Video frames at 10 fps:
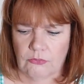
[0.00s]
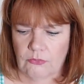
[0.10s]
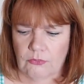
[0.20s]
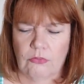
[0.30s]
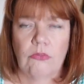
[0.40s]

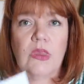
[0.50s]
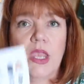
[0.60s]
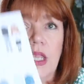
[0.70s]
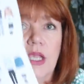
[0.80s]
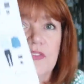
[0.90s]

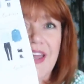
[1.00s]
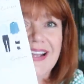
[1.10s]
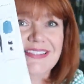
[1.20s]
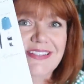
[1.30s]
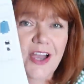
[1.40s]
that
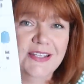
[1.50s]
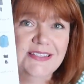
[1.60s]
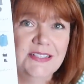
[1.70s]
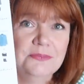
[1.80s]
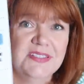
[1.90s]
has the
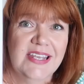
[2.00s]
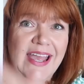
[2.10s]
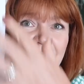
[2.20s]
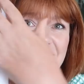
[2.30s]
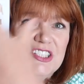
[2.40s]
items and
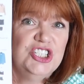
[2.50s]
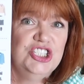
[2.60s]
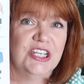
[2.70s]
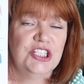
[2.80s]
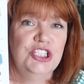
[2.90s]
how they
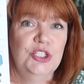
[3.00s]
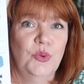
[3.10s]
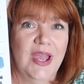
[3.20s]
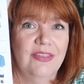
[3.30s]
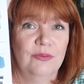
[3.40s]
suggest you
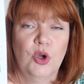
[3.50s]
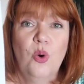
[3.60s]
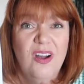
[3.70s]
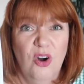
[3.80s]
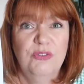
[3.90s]
wear them,
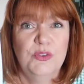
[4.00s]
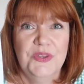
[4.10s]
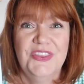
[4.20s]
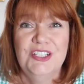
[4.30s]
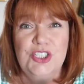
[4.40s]
quite often
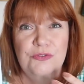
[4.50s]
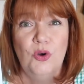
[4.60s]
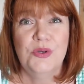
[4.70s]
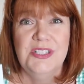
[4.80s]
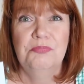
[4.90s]
with things you've
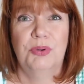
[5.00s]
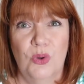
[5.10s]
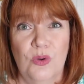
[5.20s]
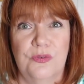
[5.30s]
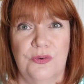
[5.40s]
already
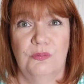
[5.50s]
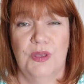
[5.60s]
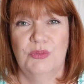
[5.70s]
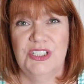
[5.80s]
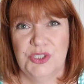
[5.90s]
bought from
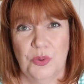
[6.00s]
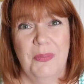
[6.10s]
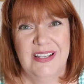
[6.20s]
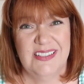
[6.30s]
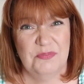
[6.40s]
them, which is what
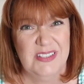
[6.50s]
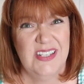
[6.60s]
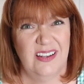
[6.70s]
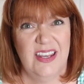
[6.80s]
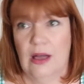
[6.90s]
makes it
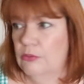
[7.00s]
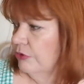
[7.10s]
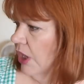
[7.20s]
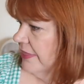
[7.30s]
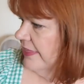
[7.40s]
particularly
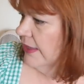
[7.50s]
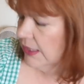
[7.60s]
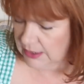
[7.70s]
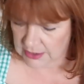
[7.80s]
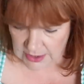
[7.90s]
helpful, I
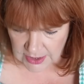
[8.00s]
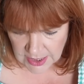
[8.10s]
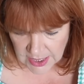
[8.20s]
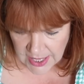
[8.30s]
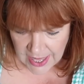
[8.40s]
think.
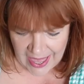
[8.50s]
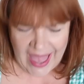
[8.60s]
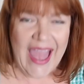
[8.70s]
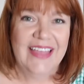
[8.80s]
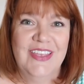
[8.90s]

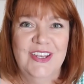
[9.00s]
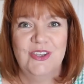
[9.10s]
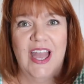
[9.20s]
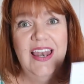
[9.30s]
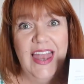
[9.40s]
And then you
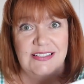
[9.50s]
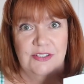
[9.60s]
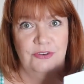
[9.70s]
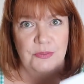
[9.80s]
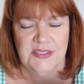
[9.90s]
get a letter
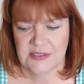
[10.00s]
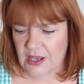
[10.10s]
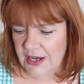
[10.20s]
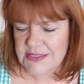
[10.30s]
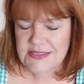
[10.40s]
from your
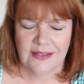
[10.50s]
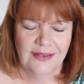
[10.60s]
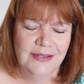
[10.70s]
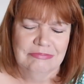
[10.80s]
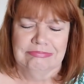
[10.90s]
stylist. And
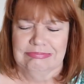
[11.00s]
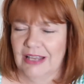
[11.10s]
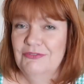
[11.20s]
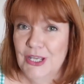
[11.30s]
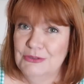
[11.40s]

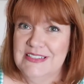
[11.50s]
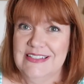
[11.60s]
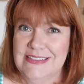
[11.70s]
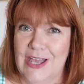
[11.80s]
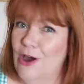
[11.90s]
I've noticed
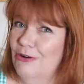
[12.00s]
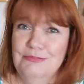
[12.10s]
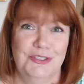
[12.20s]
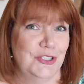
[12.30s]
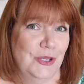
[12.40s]
it's Zahara.
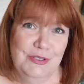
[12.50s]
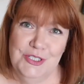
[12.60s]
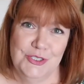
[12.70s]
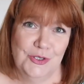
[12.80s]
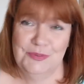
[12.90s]
I'm just hoping she's not